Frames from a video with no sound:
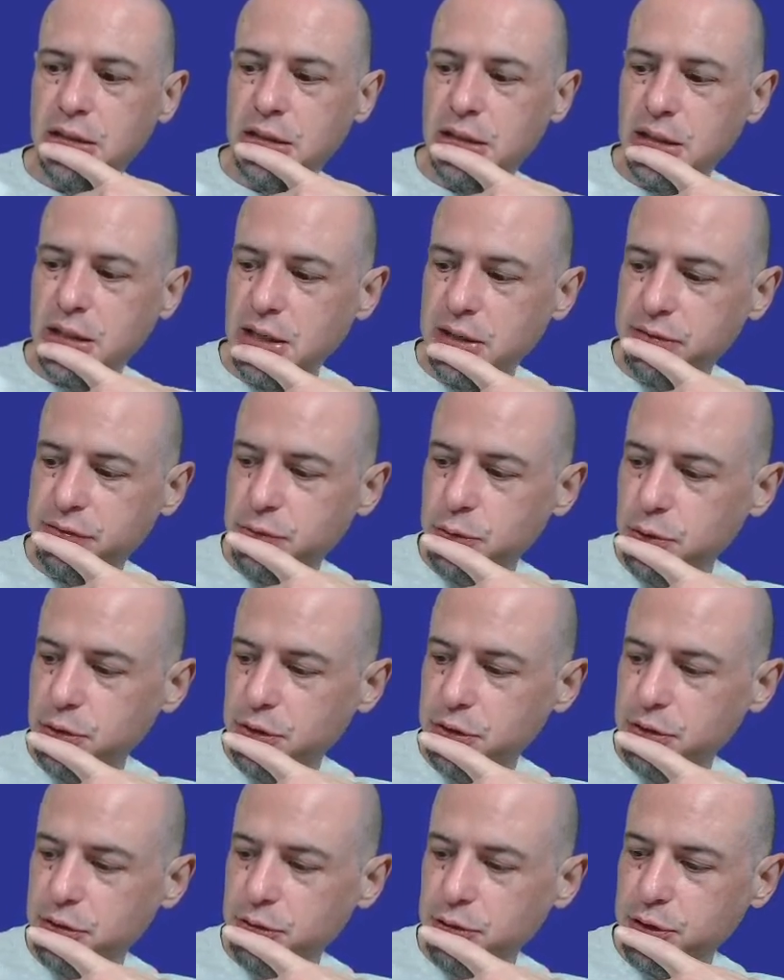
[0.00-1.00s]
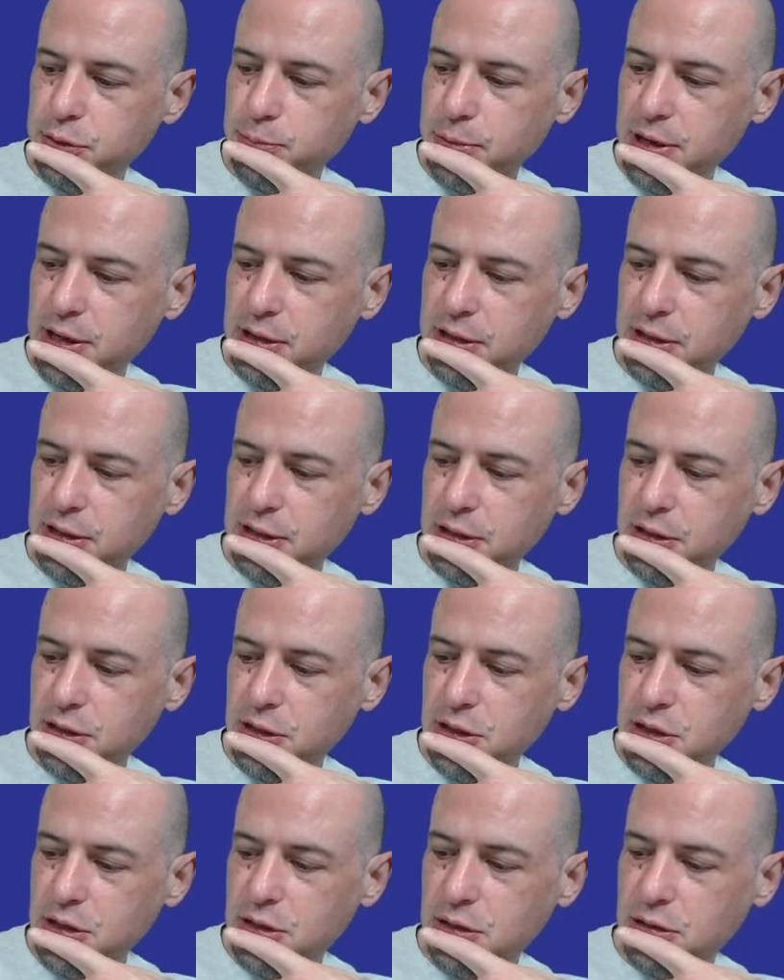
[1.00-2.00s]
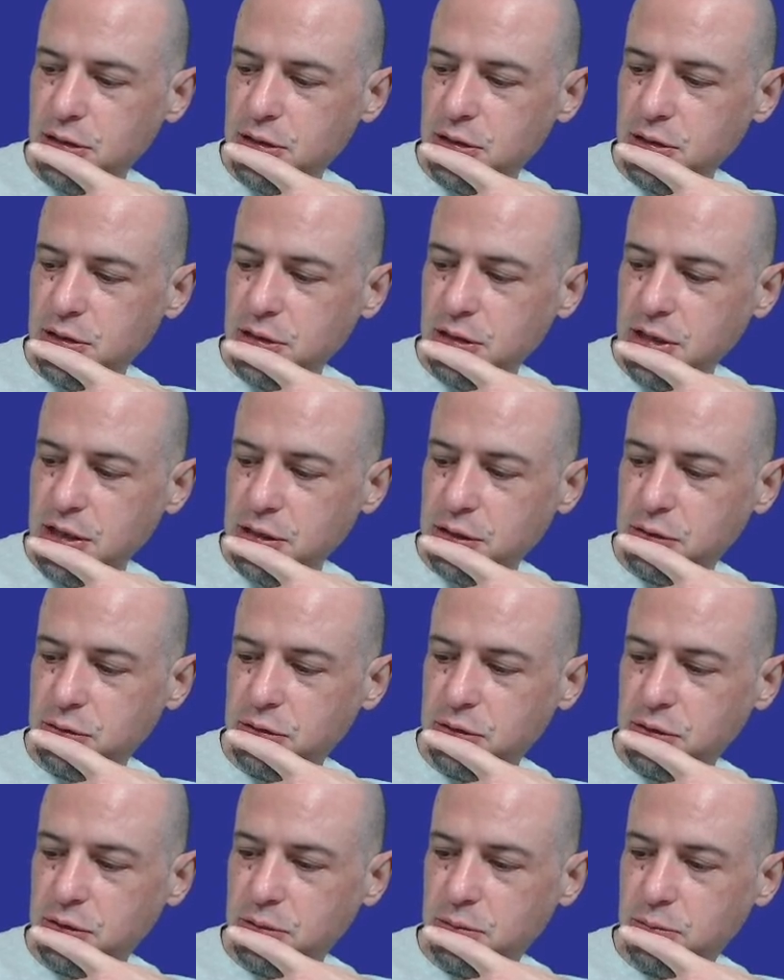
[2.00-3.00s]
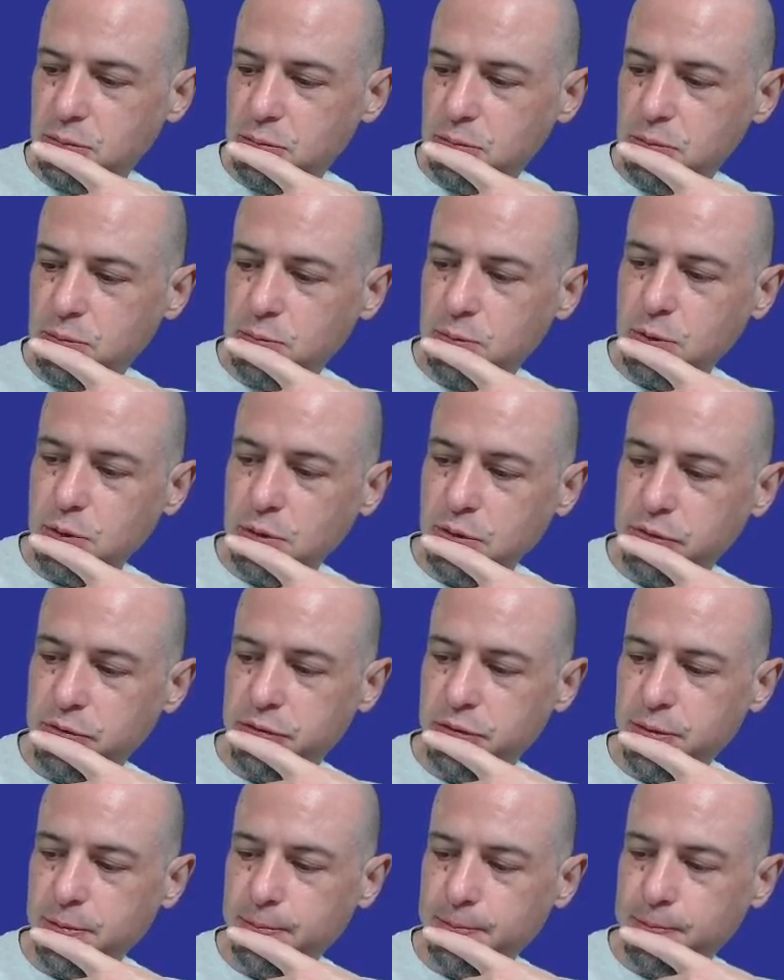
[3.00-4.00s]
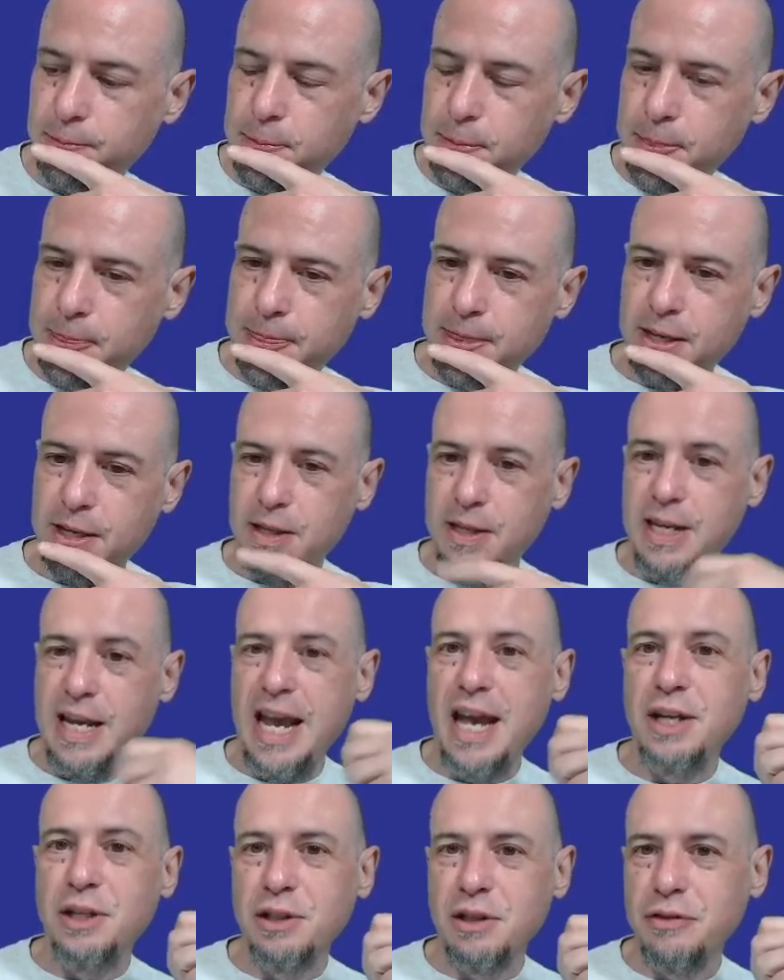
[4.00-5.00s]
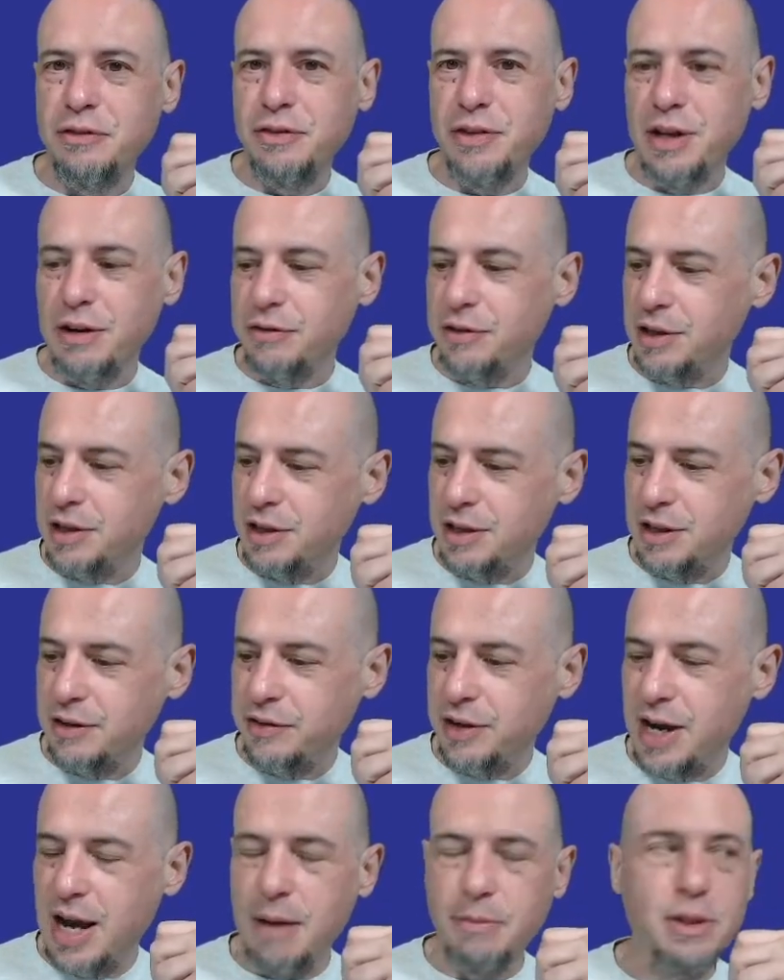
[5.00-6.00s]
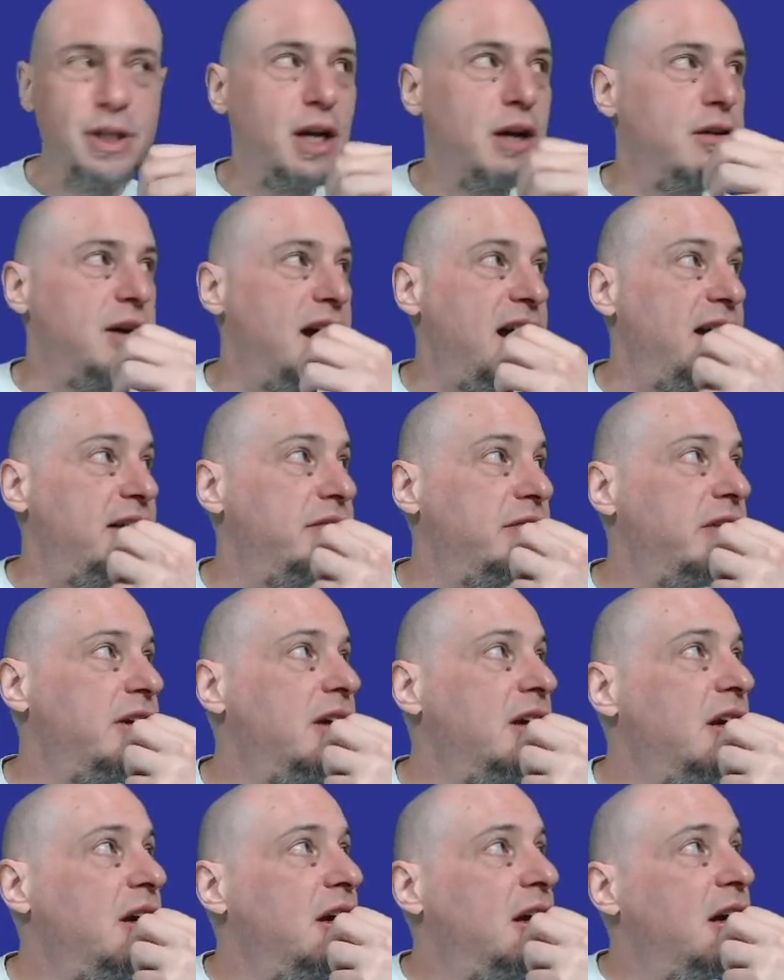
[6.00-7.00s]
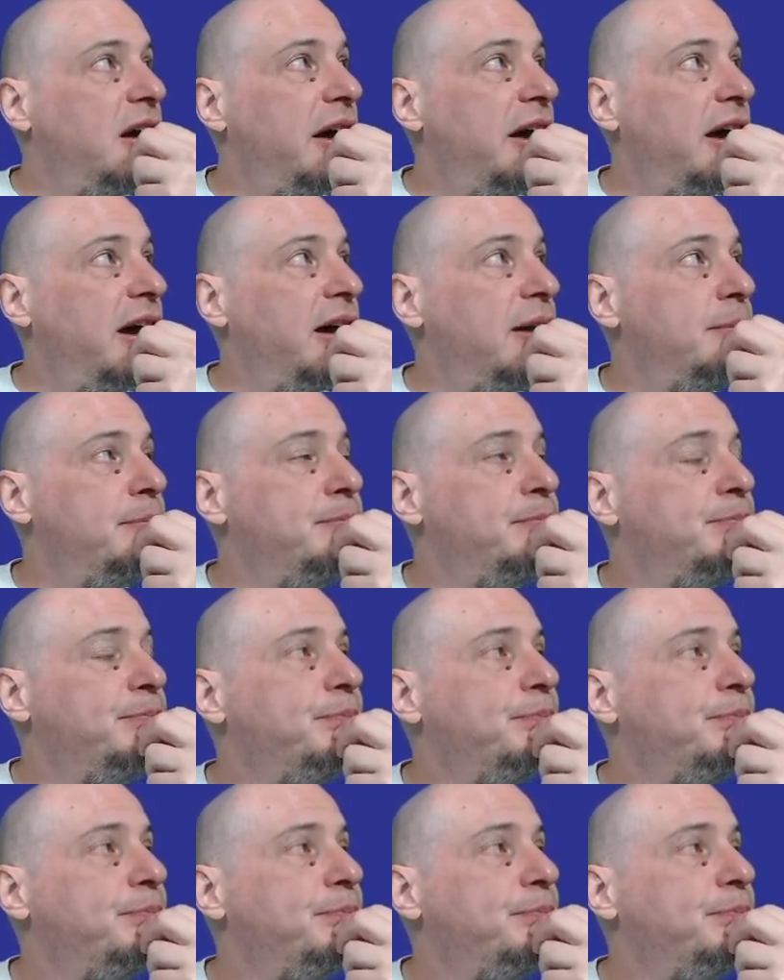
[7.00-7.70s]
therefore is respons- it's sort of the edge of of, a, of an object graph. Um,